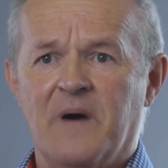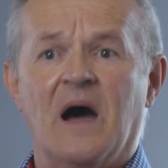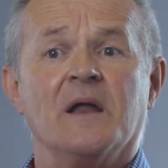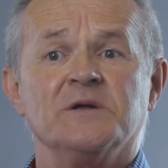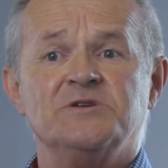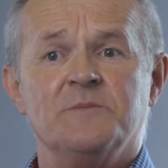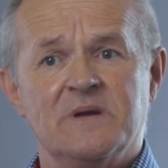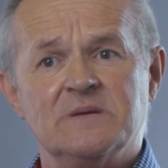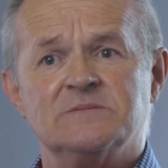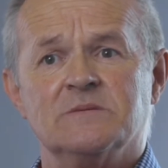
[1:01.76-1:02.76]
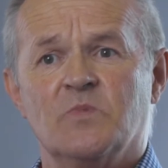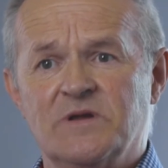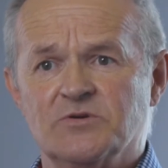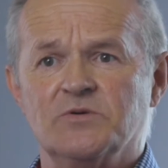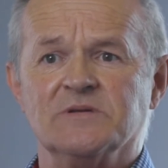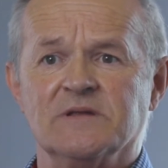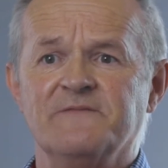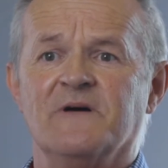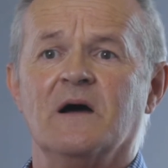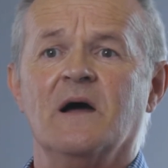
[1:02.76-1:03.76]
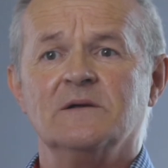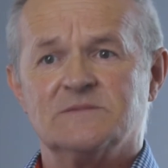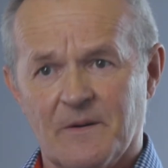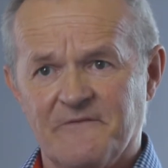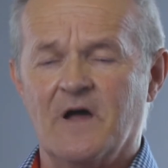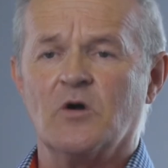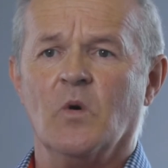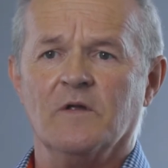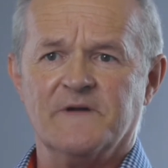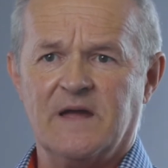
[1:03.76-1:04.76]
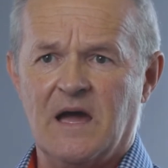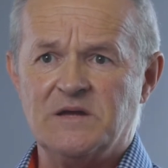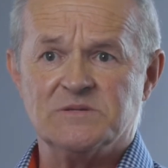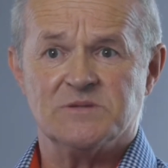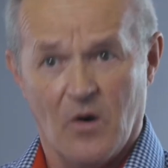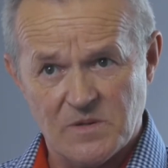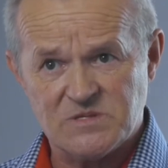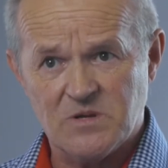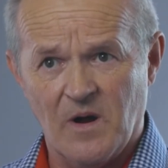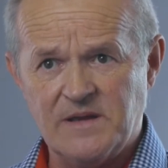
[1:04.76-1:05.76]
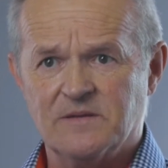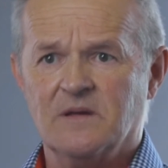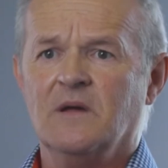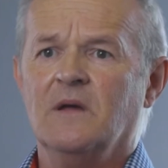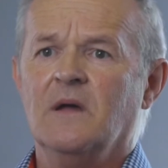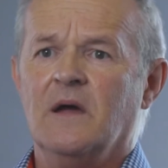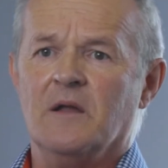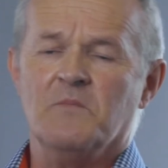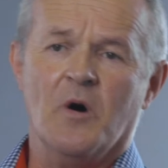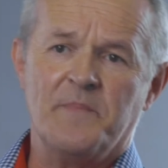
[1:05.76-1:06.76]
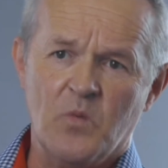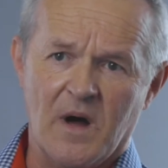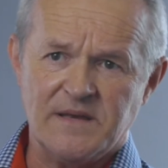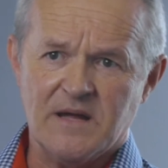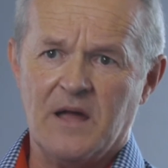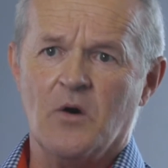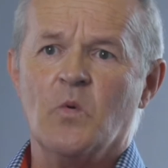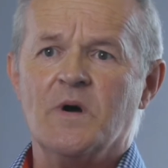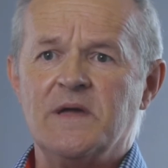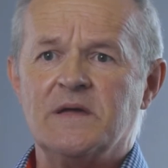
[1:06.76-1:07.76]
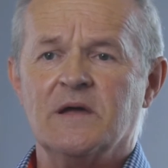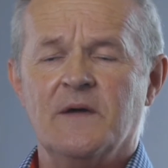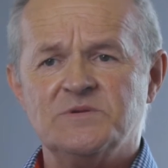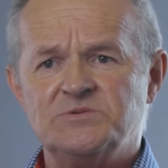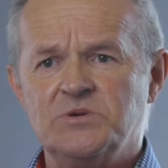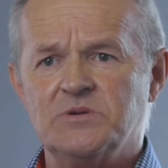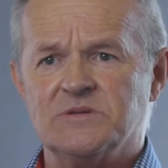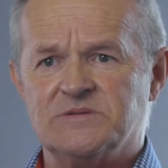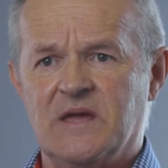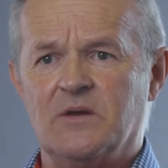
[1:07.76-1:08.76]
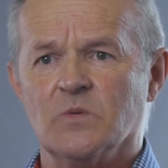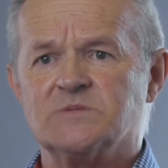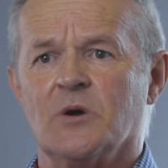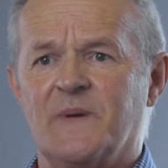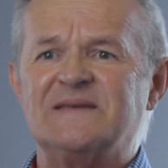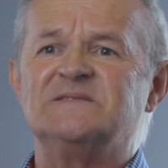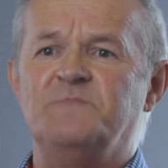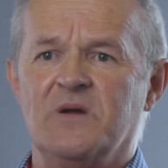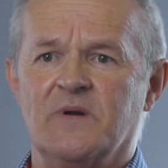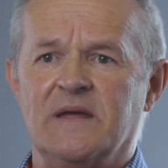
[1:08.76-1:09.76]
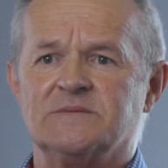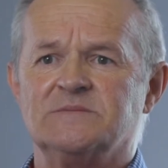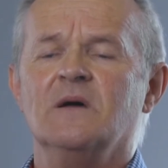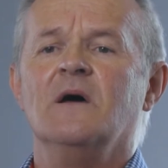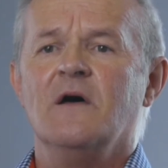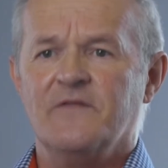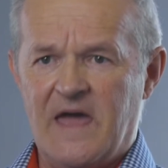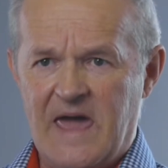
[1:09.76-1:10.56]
partnership is we do deliver some of our qualifications on site, and it might be 1 day a week. And the students then also experience the